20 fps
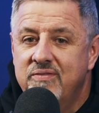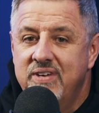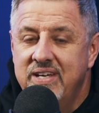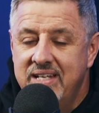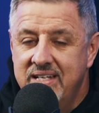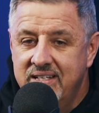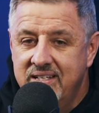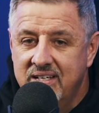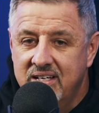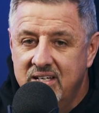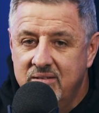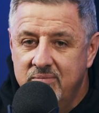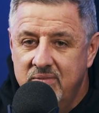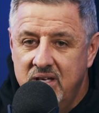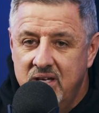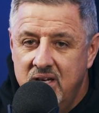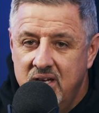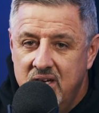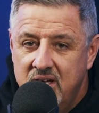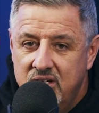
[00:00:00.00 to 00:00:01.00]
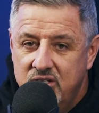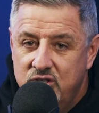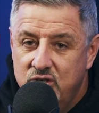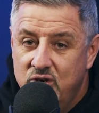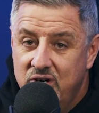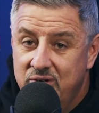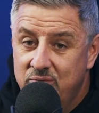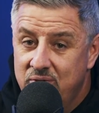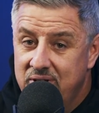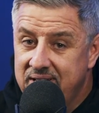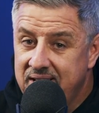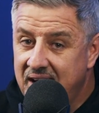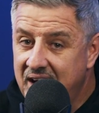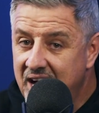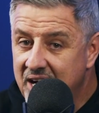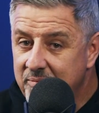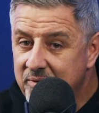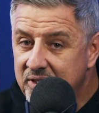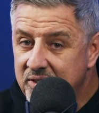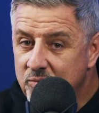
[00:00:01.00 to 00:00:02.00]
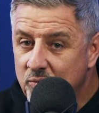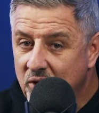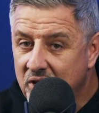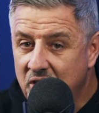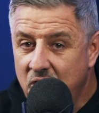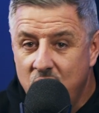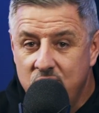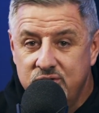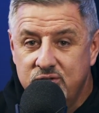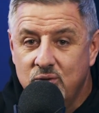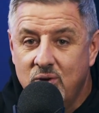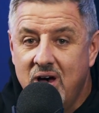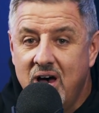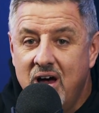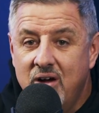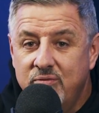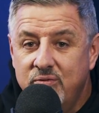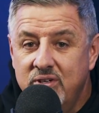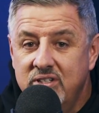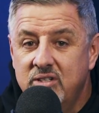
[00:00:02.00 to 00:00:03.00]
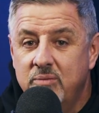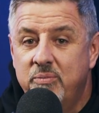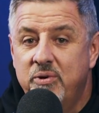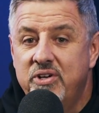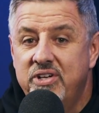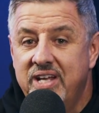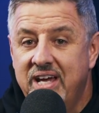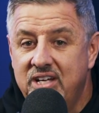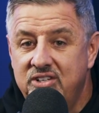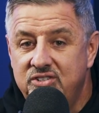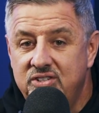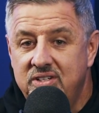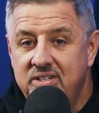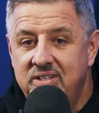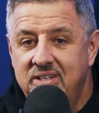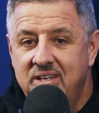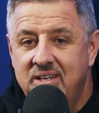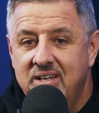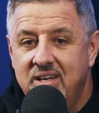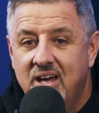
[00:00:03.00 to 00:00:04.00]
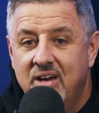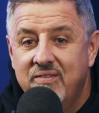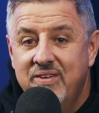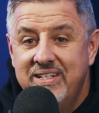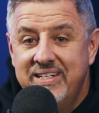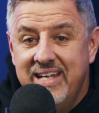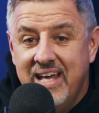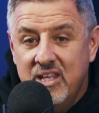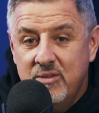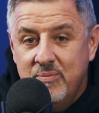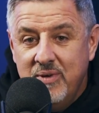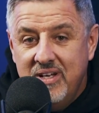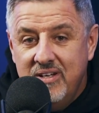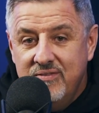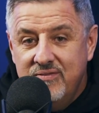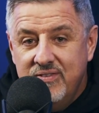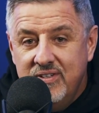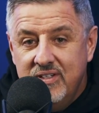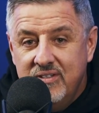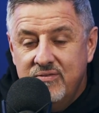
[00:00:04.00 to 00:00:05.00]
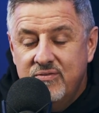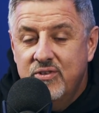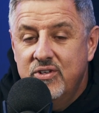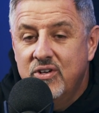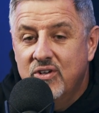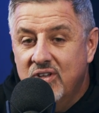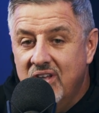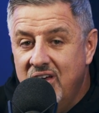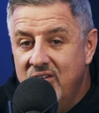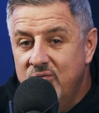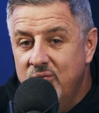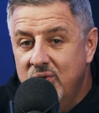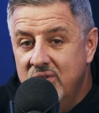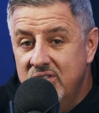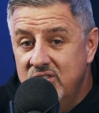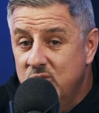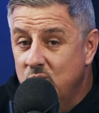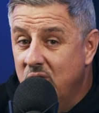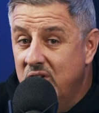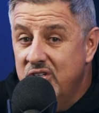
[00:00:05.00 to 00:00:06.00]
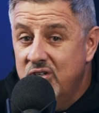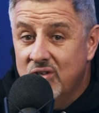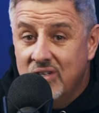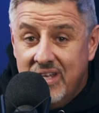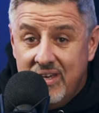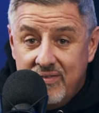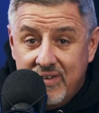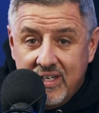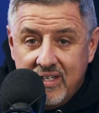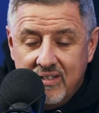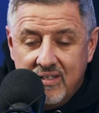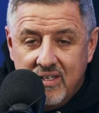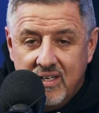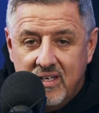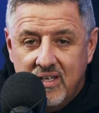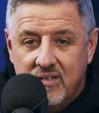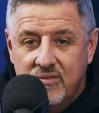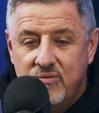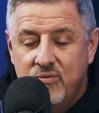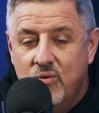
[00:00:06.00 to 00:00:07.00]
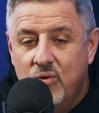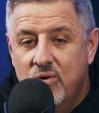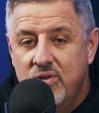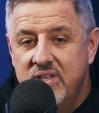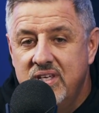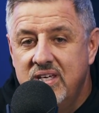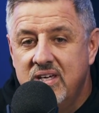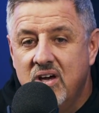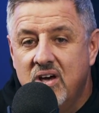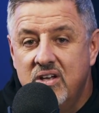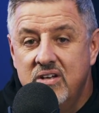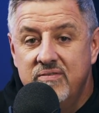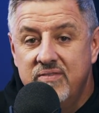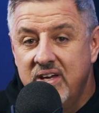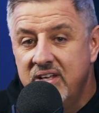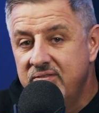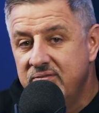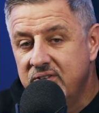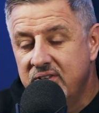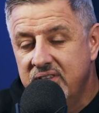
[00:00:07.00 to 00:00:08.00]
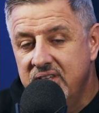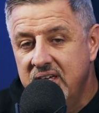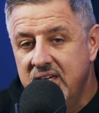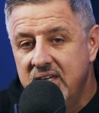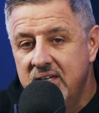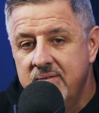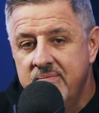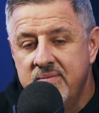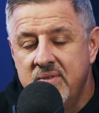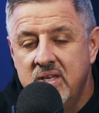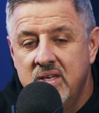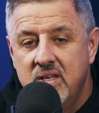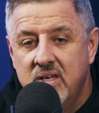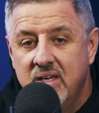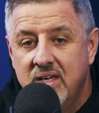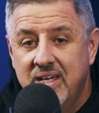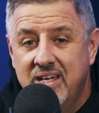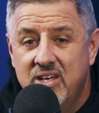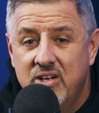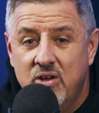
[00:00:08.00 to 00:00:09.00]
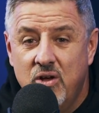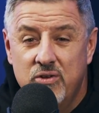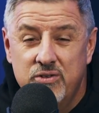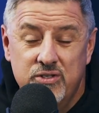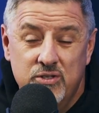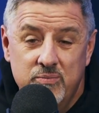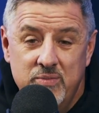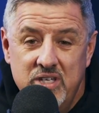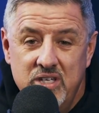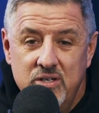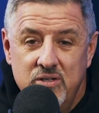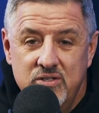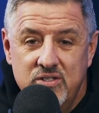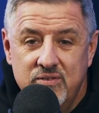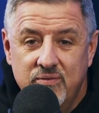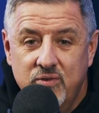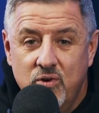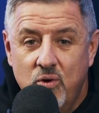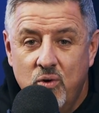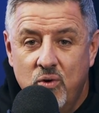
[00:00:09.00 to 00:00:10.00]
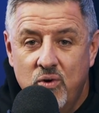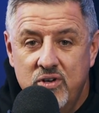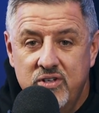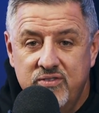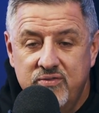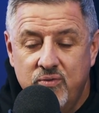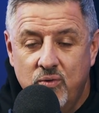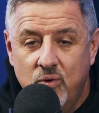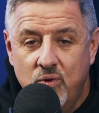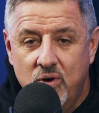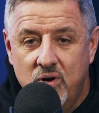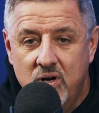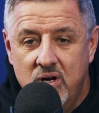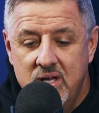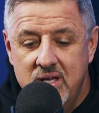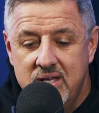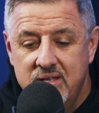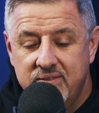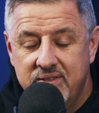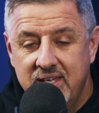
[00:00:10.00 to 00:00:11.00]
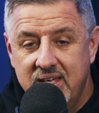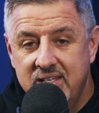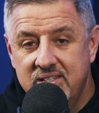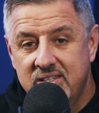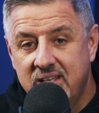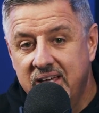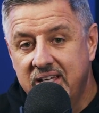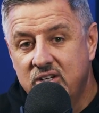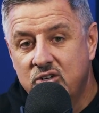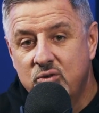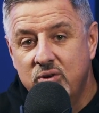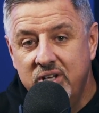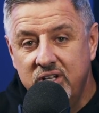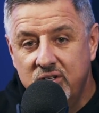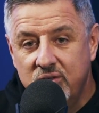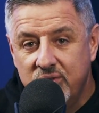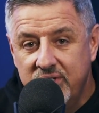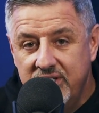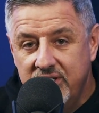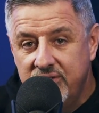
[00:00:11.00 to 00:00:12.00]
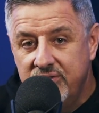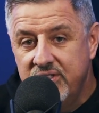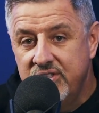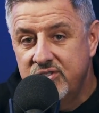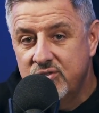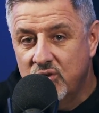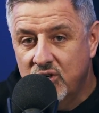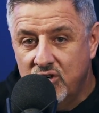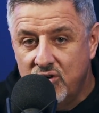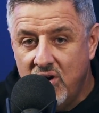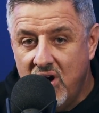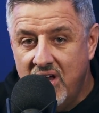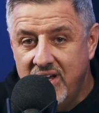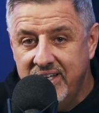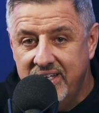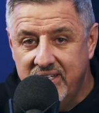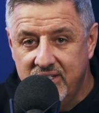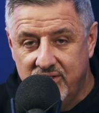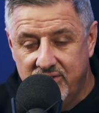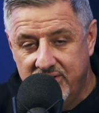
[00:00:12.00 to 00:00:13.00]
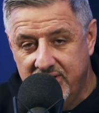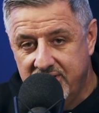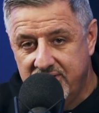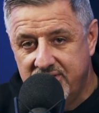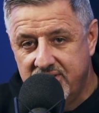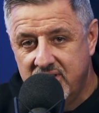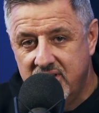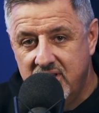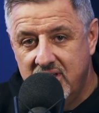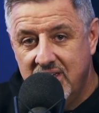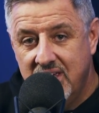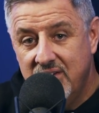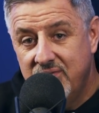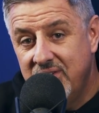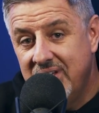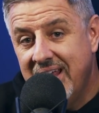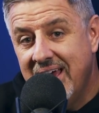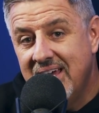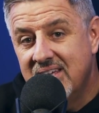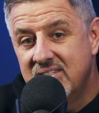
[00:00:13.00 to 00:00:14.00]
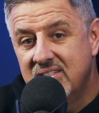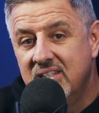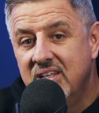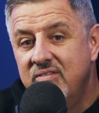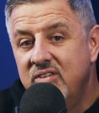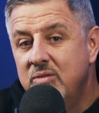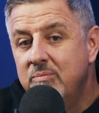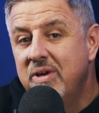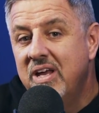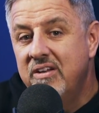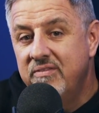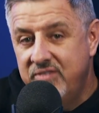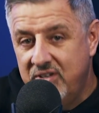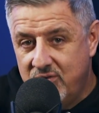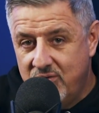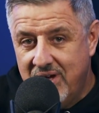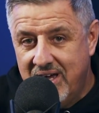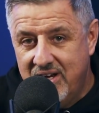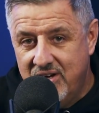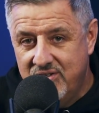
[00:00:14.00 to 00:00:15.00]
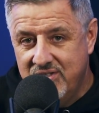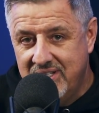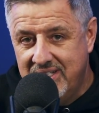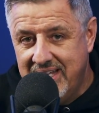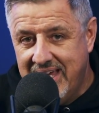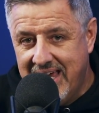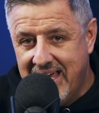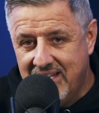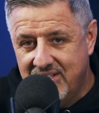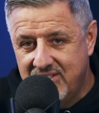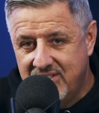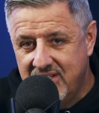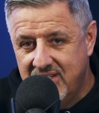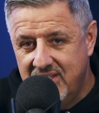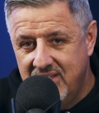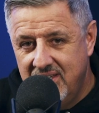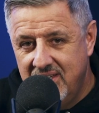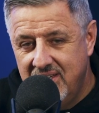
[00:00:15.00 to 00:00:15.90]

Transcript: of income during retirement while also offering the protection of a death benefit for your loved ones while you're living for the uneventful thing. It can also be used, of course, for things like critical illness or chronic illness if it has living benefit riders attached.